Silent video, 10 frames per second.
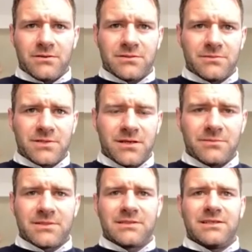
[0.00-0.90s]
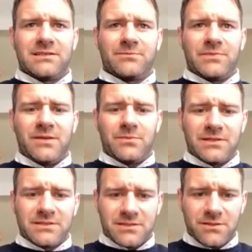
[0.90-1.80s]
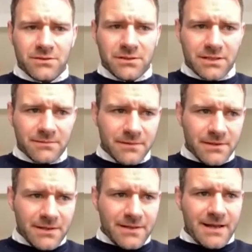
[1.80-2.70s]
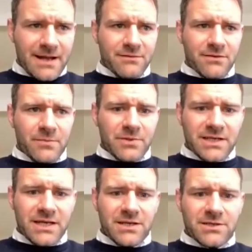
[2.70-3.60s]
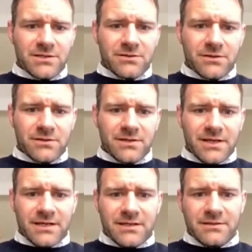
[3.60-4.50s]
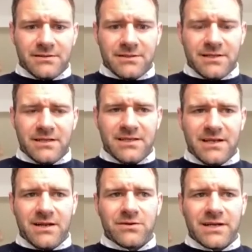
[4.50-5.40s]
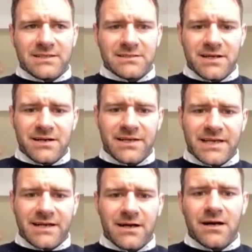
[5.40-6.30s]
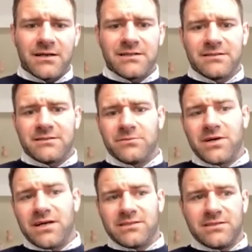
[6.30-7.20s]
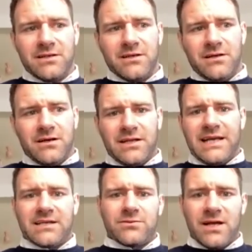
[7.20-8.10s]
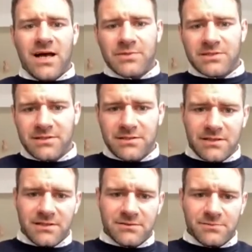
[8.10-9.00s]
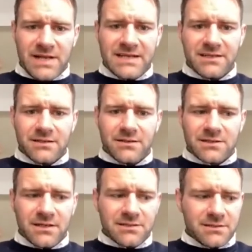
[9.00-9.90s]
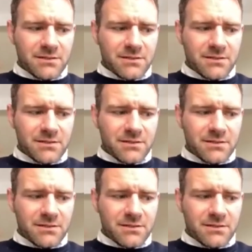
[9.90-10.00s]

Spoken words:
Sometimes these people in school that have a reputation, or like they don't necessarily kick on, and some guys are the actual opposite, and there's plenty of those guys that I